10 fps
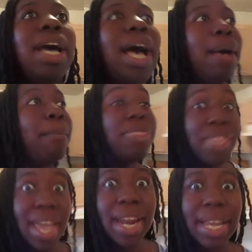Um, but
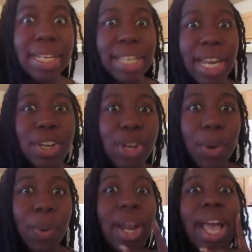then I decided, you know
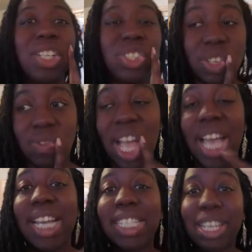what? I should
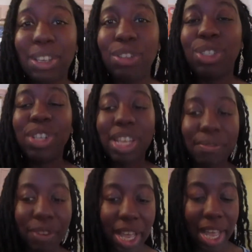vlog because I usually
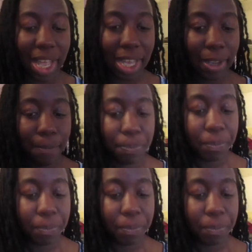vlog